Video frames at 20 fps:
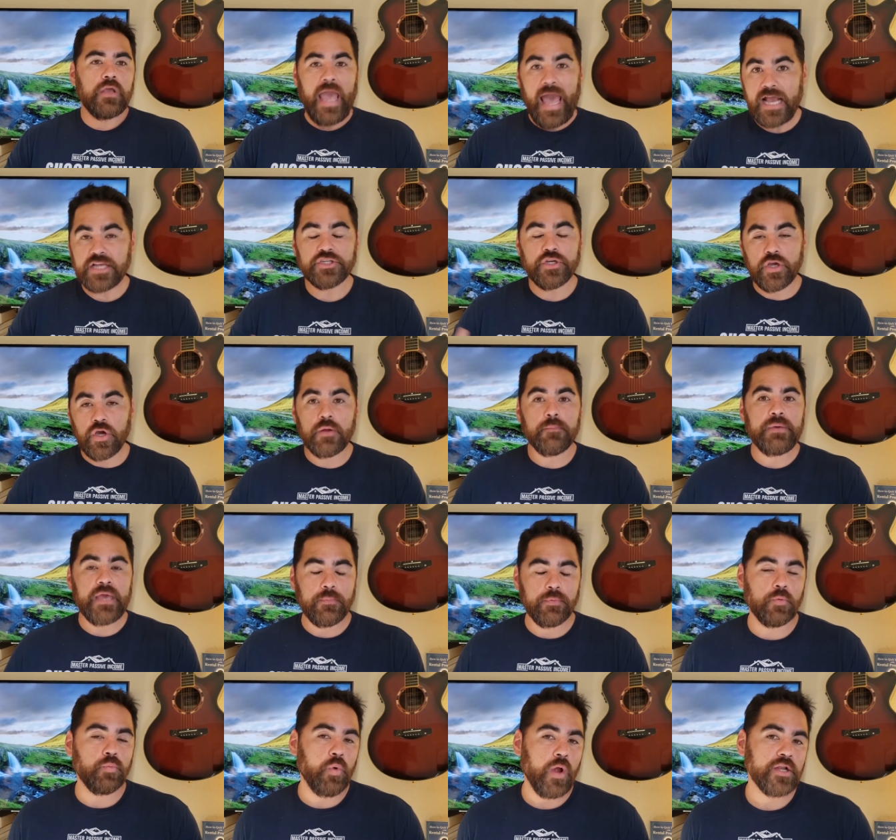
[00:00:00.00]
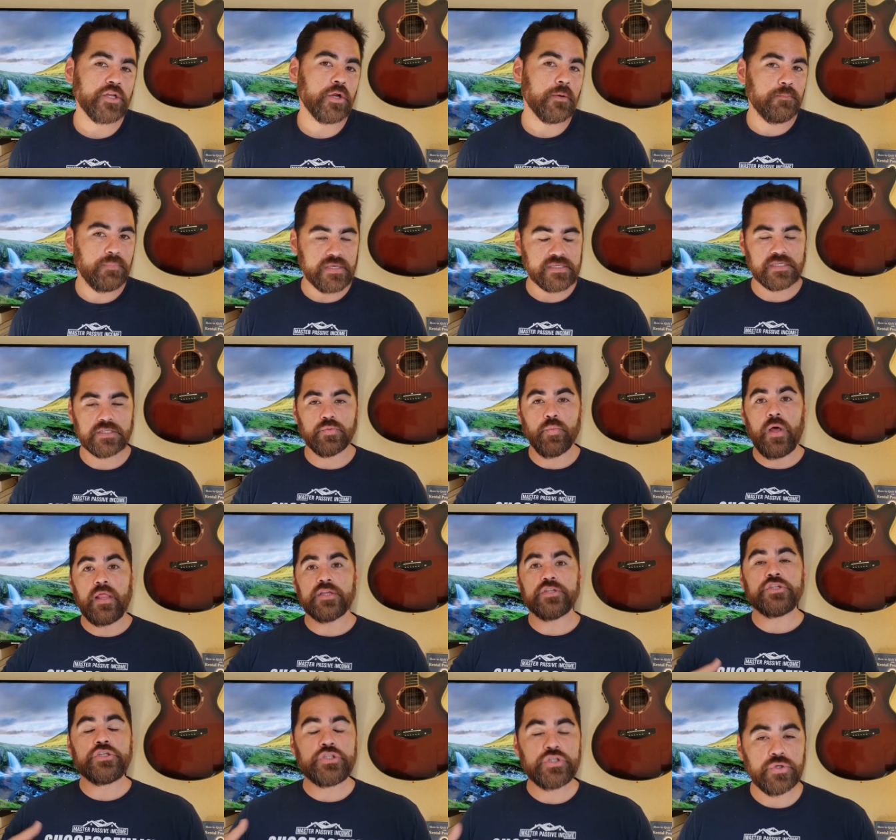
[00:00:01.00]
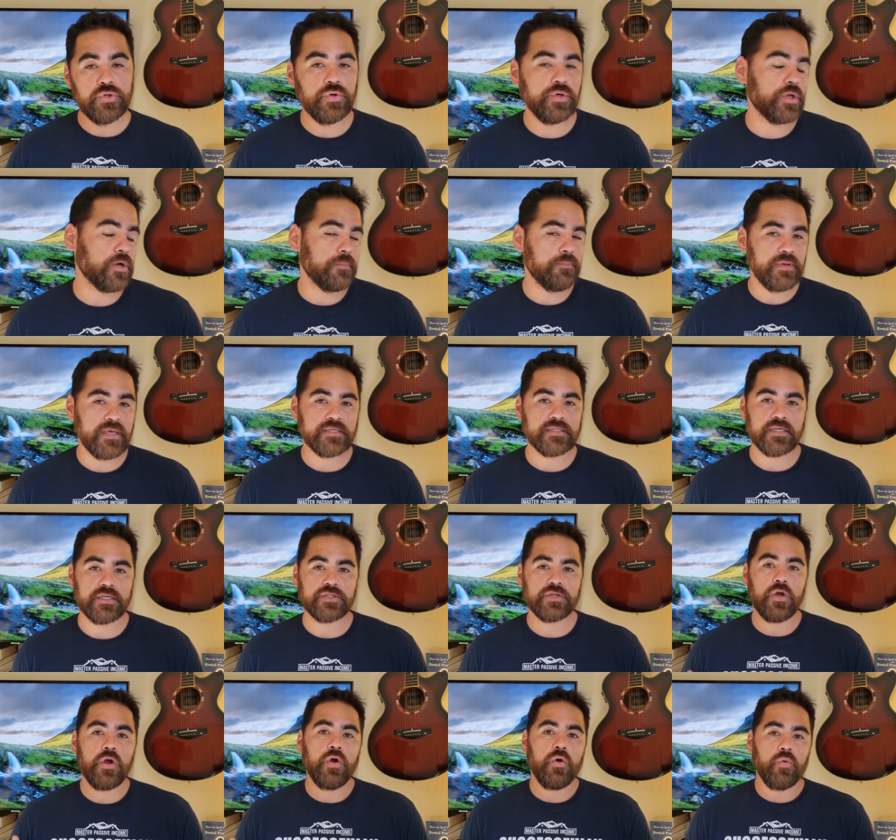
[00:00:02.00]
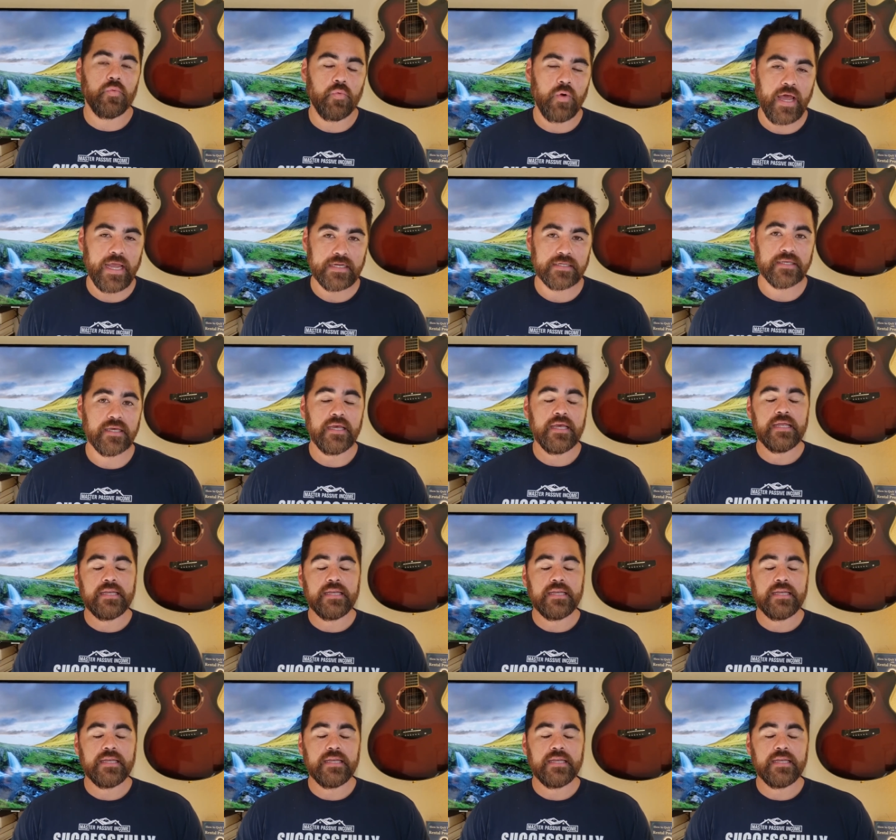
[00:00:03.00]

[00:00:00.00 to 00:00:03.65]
actually going to be able to run your business well and do your business right.